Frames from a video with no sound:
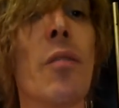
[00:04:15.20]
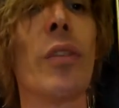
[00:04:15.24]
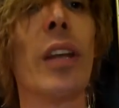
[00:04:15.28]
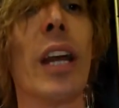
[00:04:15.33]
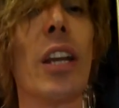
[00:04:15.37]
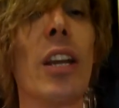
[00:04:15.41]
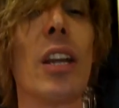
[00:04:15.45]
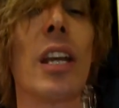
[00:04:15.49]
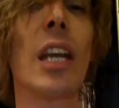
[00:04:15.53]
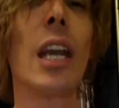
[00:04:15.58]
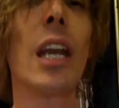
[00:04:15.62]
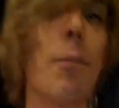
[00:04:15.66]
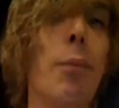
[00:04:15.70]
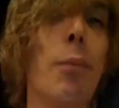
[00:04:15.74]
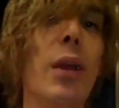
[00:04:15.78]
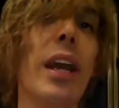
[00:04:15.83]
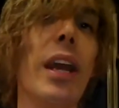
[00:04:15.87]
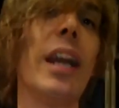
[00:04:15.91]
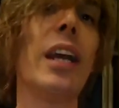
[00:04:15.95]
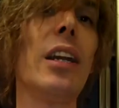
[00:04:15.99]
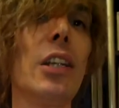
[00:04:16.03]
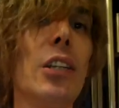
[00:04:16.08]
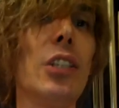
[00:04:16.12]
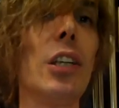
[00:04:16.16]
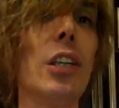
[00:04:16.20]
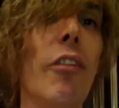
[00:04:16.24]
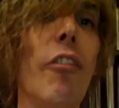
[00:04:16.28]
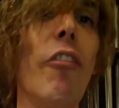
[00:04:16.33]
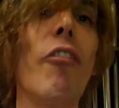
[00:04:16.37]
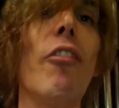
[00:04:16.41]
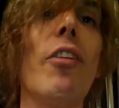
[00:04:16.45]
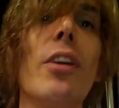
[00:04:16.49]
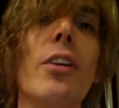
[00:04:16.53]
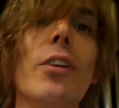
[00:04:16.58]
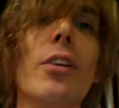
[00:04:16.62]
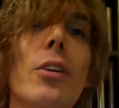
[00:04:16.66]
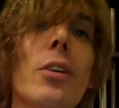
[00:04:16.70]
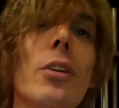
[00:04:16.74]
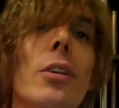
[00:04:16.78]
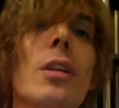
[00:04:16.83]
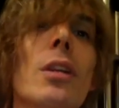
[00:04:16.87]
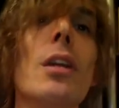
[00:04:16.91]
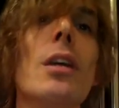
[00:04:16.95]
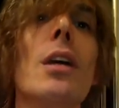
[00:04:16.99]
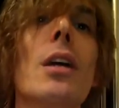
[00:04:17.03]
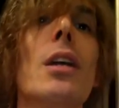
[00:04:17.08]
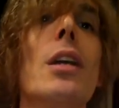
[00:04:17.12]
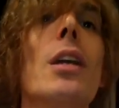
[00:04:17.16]
that you keep your energy field,
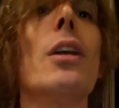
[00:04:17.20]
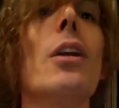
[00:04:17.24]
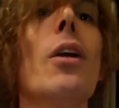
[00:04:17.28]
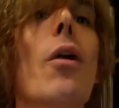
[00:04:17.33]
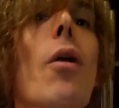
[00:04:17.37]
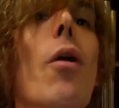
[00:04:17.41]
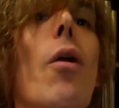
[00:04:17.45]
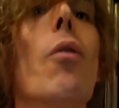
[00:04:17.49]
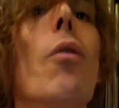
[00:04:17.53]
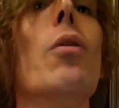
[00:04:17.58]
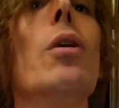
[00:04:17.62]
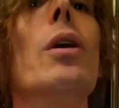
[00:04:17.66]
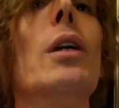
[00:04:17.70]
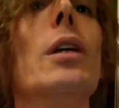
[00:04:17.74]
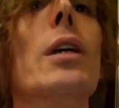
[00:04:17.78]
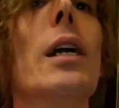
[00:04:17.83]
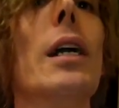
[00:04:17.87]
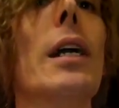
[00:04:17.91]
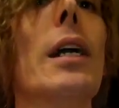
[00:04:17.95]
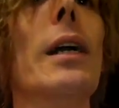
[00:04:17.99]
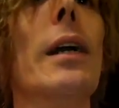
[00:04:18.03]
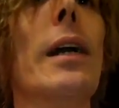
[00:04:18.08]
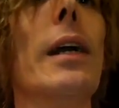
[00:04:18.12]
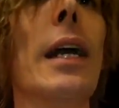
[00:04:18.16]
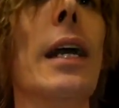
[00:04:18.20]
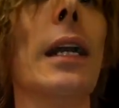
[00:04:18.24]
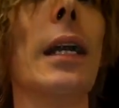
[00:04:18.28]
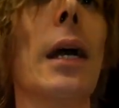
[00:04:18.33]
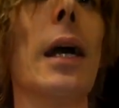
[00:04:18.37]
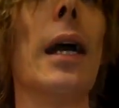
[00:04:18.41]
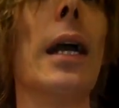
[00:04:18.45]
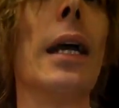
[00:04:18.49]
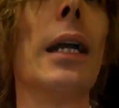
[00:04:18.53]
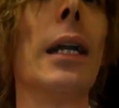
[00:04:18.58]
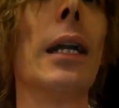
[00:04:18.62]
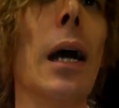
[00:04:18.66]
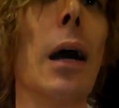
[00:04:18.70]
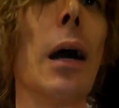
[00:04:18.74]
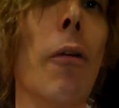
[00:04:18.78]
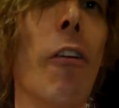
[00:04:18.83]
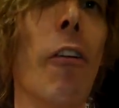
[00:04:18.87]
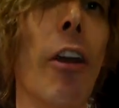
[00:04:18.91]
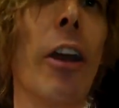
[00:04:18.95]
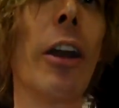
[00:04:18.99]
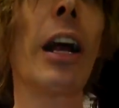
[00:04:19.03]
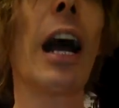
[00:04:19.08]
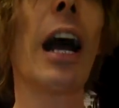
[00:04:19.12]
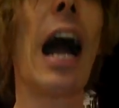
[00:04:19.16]
you know, in
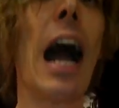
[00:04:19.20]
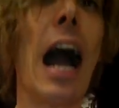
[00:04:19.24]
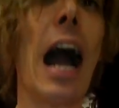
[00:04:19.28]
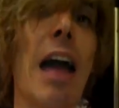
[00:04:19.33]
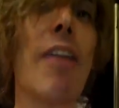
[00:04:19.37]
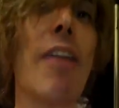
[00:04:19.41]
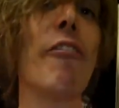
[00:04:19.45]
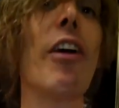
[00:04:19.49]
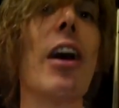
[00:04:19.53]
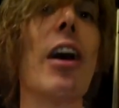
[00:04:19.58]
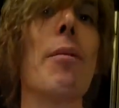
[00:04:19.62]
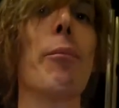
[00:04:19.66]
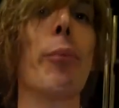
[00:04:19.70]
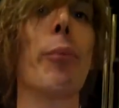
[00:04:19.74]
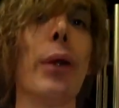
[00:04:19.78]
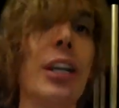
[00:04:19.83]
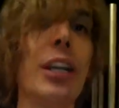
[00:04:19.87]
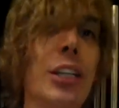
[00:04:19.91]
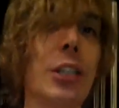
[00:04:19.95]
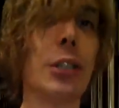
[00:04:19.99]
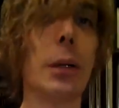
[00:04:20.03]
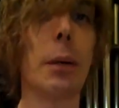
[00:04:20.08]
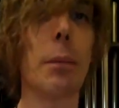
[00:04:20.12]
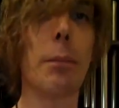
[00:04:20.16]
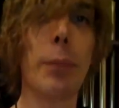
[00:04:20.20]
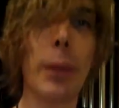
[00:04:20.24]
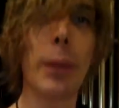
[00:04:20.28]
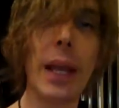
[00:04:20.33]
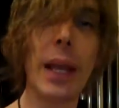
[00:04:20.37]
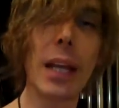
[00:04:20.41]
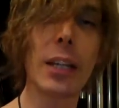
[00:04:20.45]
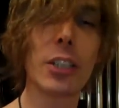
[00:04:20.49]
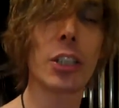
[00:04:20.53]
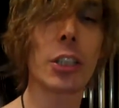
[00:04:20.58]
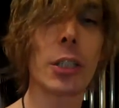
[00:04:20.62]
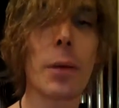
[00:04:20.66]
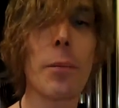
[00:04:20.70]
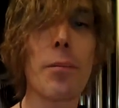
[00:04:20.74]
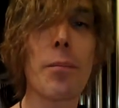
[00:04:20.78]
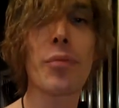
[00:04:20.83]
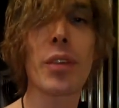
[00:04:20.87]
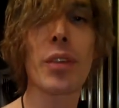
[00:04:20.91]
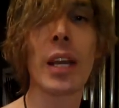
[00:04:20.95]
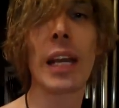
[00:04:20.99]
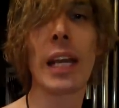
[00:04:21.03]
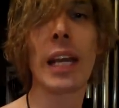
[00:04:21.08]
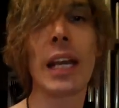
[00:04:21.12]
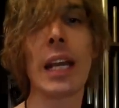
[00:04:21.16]
a high vibrational pitch.
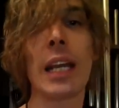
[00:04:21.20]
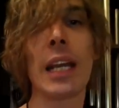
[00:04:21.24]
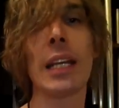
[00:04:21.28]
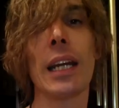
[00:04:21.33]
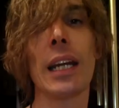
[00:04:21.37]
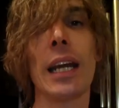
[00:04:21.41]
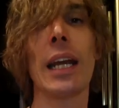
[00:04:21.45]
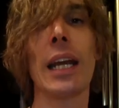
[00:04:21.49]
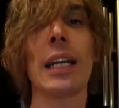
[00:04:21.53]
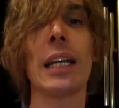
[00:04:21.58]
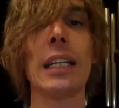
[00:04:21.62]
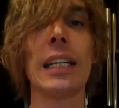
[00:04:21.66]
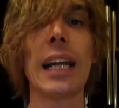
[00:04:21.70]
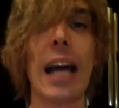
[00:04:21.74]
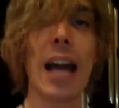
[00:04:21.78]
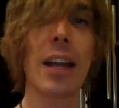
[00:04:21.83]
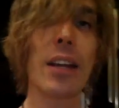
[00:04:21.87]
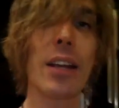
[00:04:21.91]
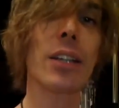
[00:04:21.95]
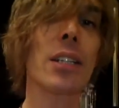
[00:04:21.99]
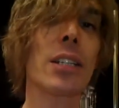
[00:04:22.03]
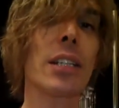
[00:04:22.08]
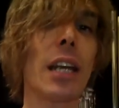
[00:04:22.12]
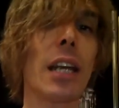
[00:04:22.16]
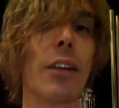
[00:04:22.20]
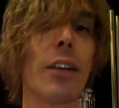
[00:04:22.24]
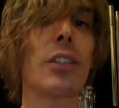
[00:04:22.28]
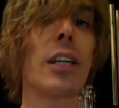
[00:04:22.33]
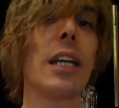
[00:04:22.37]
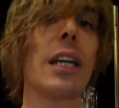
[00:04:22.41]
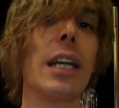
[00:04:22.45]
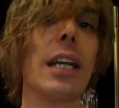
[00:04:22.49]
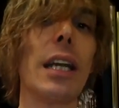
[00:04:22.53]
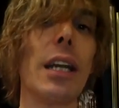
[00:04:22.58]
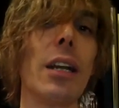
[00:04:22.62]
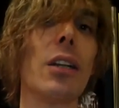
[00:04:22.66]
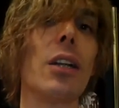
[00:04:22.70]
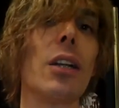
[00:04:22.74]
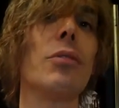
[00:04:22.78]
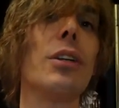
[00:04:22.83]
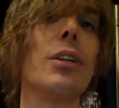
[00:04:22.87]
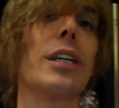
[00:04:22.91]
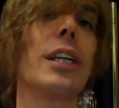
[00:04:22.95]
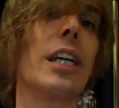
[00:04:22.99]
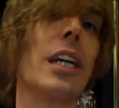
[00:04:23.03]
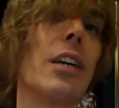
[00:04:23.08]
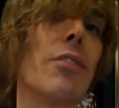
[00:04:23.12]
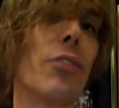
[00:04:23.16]
And allow yourself to heal and
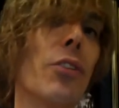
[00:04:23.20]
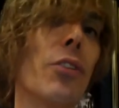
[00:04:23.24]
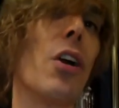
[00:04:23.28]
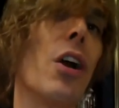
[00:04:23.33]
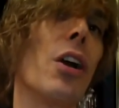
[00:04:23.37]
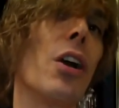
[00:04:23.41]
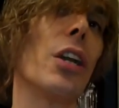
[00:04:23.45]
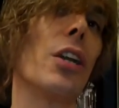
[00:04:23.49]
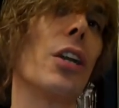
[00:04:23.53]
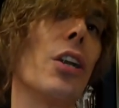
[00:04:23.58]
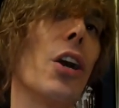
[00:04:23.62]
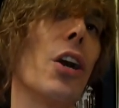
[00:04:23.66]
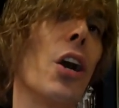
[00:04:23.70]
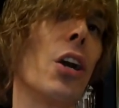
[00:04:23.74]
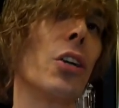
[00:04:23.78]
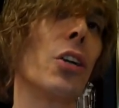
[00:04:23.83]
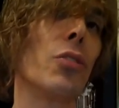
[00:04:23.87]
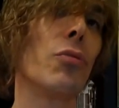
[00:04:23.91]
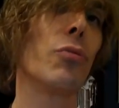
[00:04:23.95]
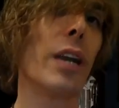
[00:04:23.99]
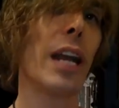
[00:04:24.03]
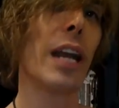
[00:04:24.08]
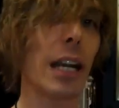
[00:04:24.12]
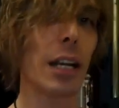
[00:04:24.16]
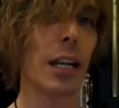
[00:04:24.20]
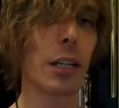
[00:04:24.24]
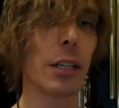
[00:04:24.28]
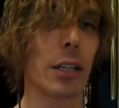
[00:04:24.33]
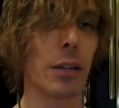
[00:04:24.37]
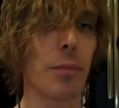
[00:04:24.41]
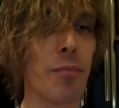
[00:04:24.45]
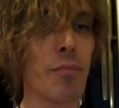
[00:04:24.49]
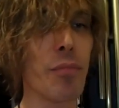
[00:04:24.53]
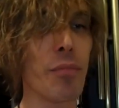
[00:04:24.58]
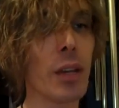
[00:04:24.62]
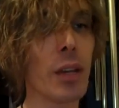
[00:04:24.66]
recover on a regular,